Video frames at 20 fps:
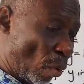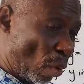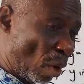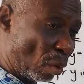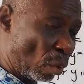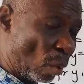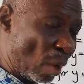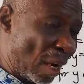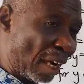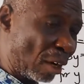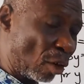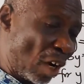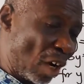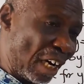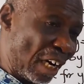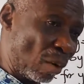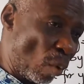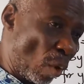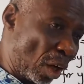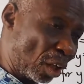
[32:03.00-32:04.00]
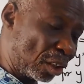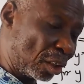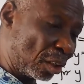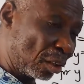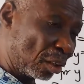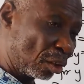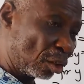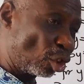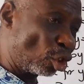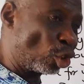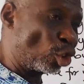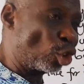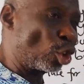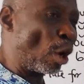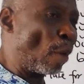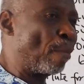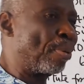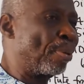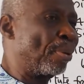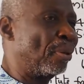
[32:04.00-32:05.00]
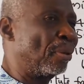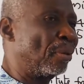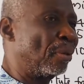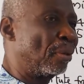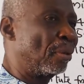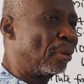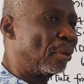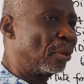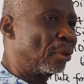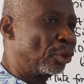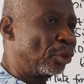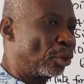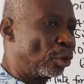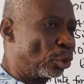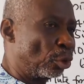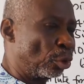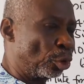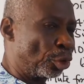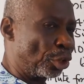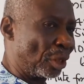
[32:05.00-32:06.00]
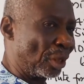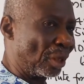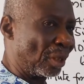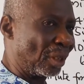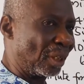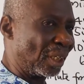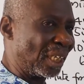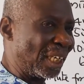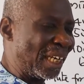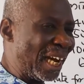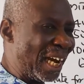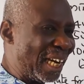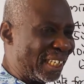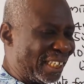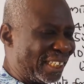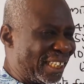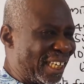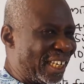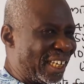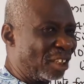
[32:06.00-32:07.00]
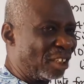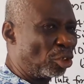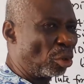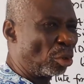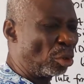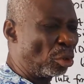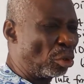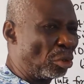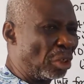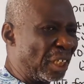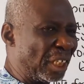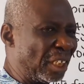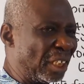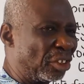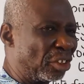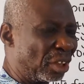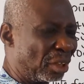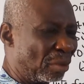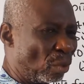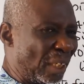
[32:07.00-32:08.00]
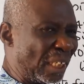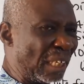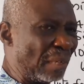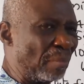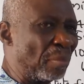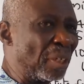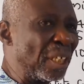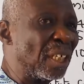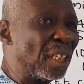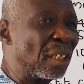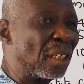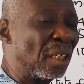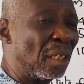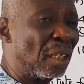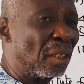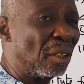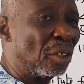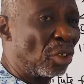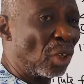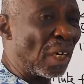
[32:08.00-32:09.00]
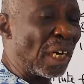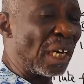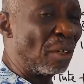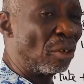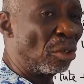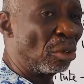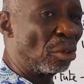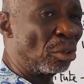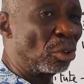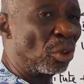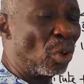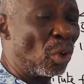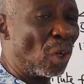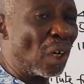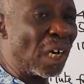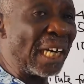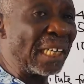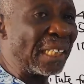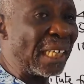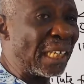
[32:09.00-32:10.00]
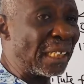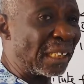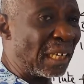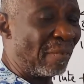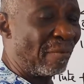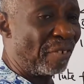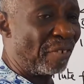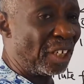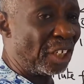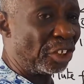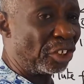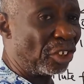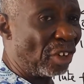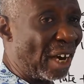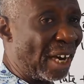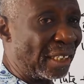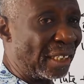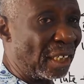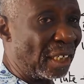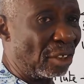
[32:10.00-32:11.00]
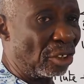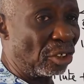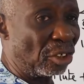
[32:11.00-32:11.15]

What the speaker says: one we are calling what? Substitution. I decided to do this wait a bit so that those slow writers can finish writing,